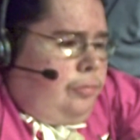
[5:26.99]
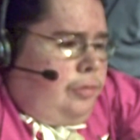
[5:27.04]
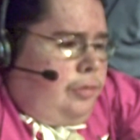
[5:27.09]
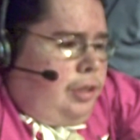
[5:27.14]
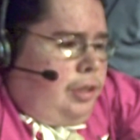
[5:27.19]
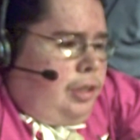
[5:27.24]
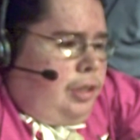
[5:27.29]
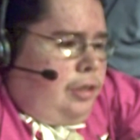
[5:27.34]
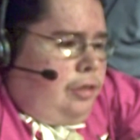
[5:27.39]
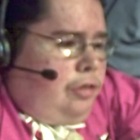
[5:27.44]

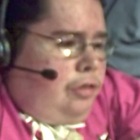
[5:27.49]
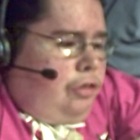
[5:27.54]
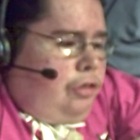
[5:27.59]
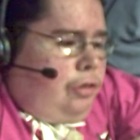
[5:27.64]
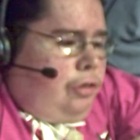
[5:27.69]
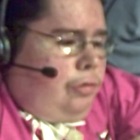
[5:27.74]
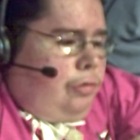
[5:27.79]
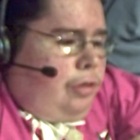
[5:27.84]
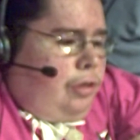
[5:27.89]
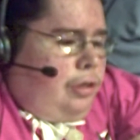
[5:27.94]
they
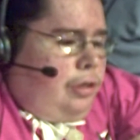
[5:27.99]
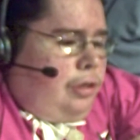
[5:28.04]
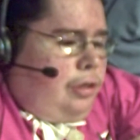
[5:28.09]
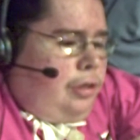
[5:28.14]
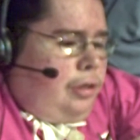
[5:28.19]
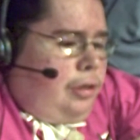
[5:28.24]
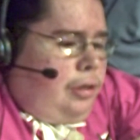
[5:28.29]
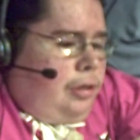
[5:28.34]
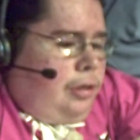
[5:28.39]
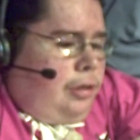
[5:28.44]
showed that
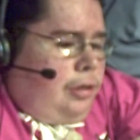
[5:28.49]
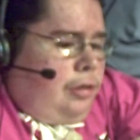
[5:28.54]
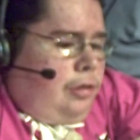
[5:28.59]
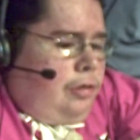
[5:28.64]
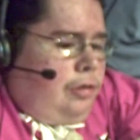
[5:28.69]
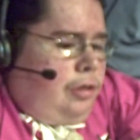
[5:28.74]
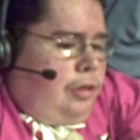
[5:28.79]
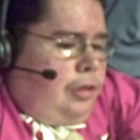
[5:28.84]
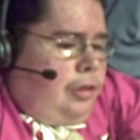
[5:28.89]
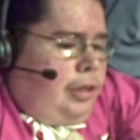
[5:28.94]

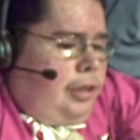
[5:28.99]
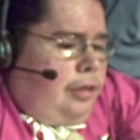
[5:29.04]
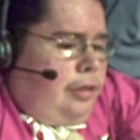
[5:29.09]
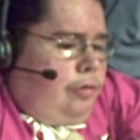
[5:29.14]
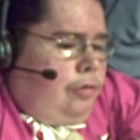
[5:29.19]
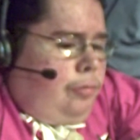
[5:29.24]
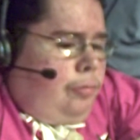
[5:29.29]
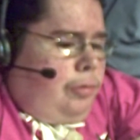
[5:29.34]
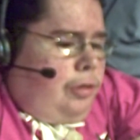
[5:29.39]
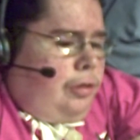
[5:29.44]
tonight
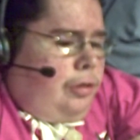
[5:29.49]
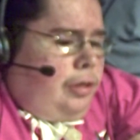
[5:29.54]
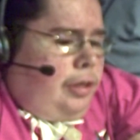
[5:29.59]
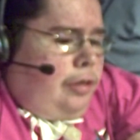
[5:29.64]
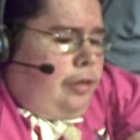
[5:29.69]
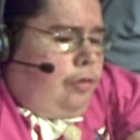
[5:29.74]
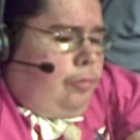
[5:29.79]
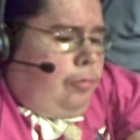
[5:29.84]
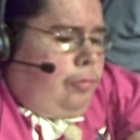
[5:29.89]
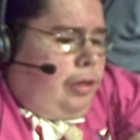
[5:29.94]
it'll be
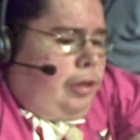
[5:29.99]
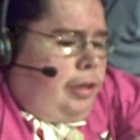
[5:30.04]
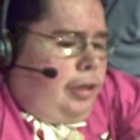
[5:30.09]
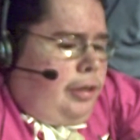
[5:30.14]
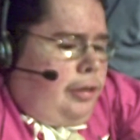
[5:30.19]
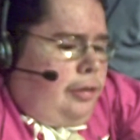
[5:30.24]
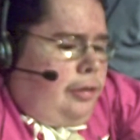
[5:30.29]
Daniel Bryan